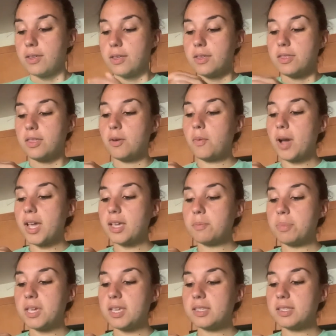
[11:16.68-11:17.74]
The
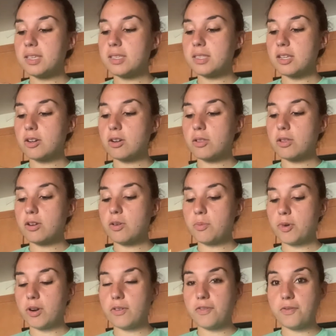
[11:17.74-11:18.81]
white pieces that are a little
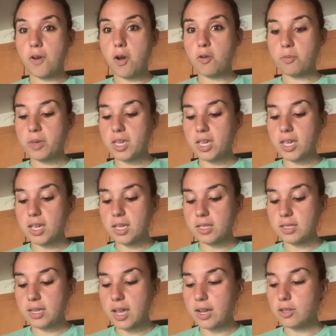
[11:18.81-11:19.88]
more foamy
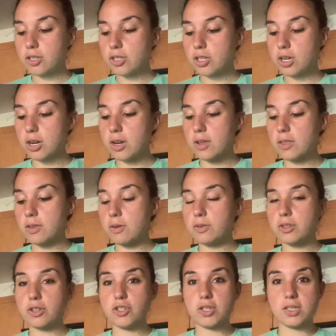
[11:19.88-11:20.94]
in texture,
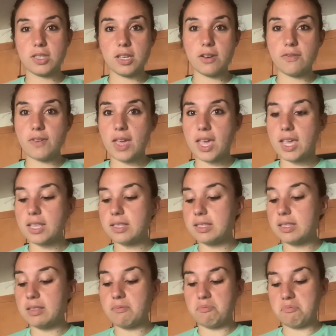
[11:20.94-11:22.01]
those are just their
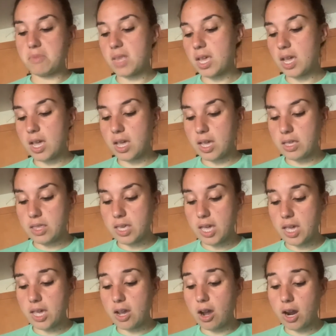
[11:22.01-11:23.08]
veins.
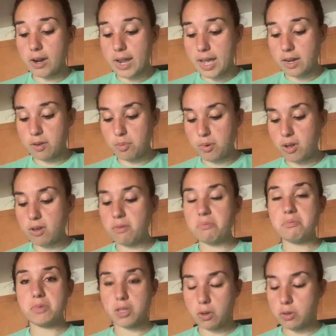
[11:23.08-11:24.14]
They are
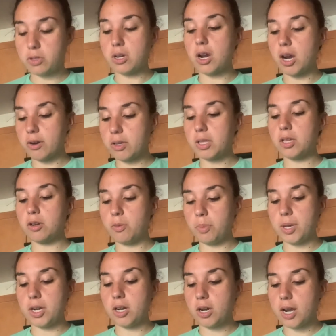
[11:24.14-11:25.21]
edible. Those are a little
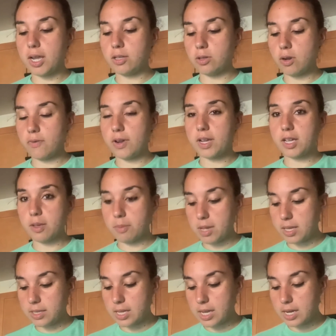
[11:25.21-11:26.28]
bitter. I don't
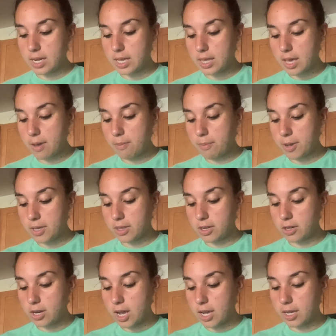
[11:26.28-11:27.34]
recommend eating them, but
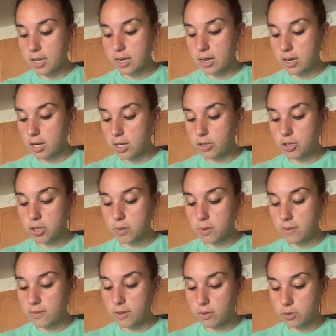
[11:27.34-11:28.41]
they're not going to hurt you
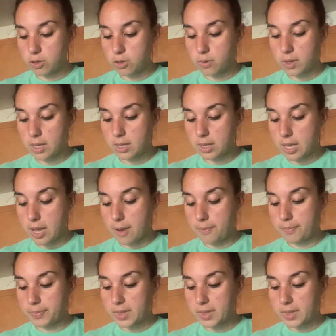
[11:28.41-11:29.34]
if you do eat them.